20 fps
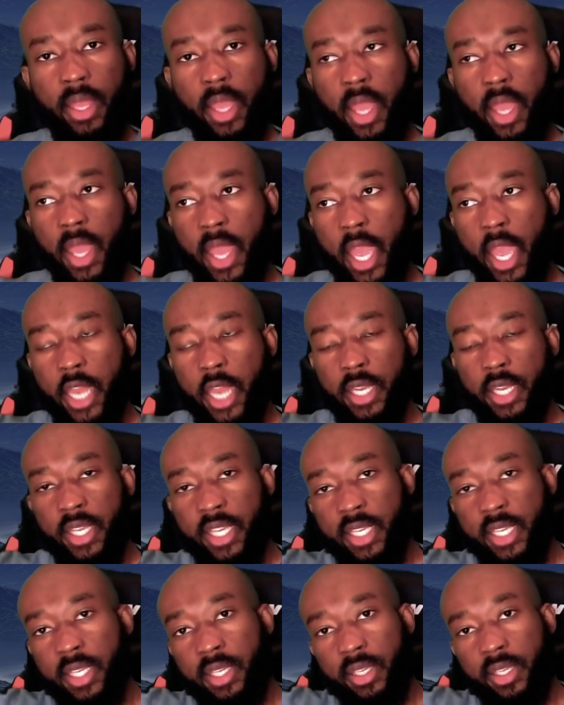and
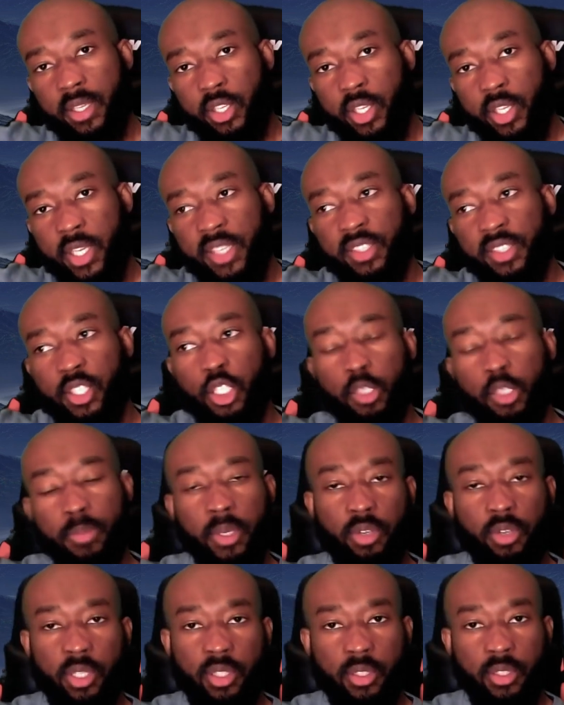he is a
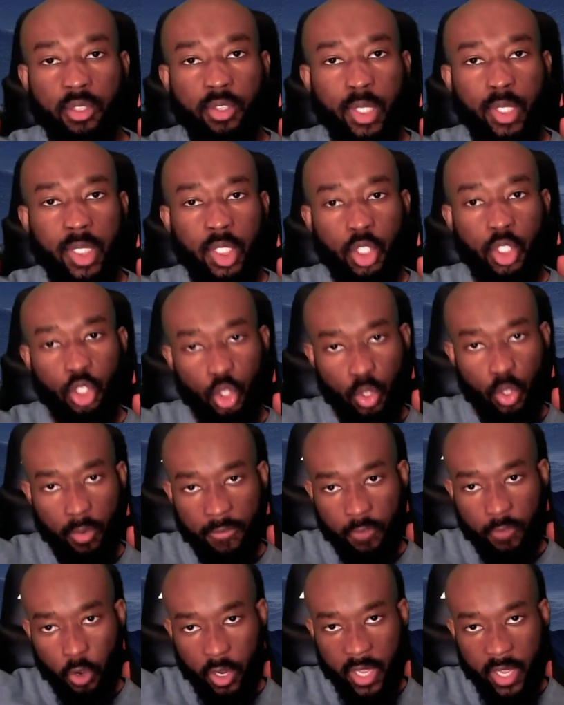spirit. So
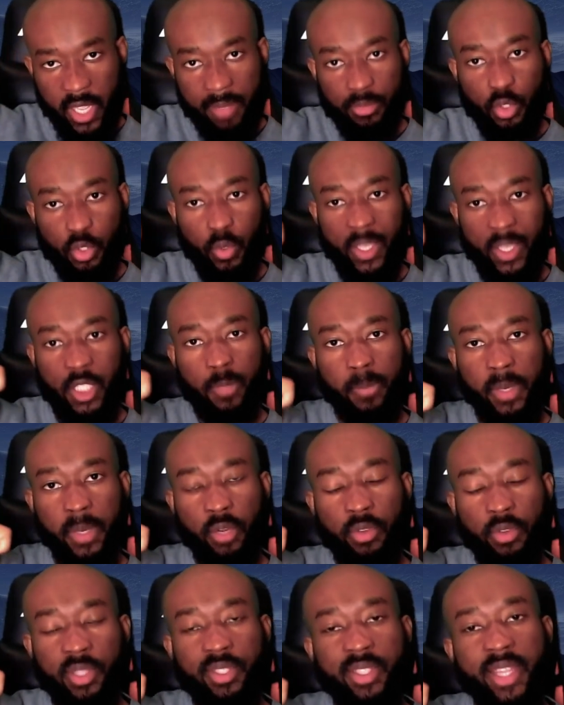for him to
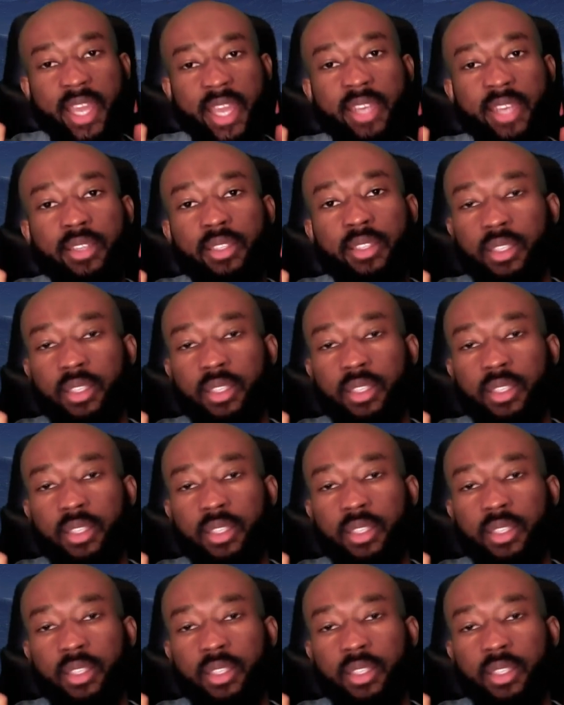experience then